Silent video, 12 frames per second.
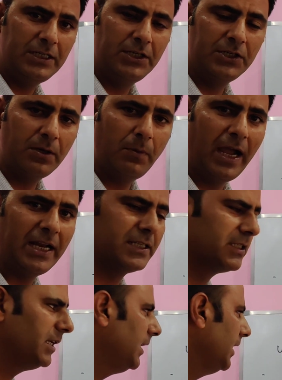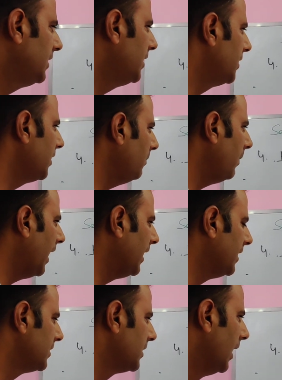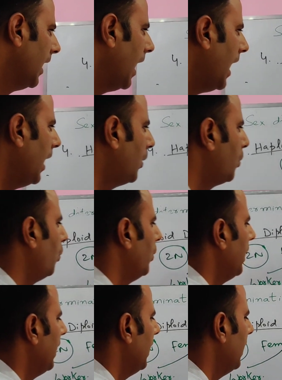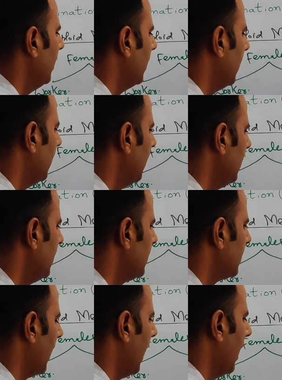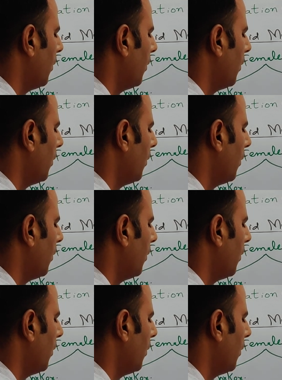determines? It determines a queen is